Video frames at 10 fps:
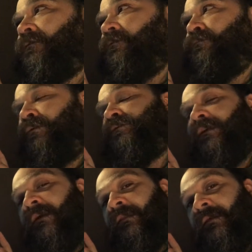of the
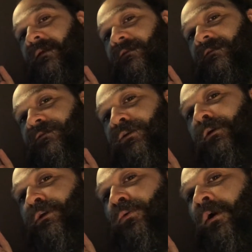music in this
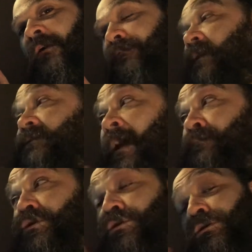turn you off, because
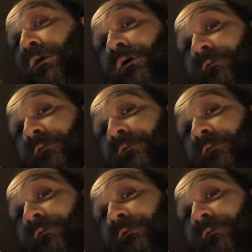I'm sure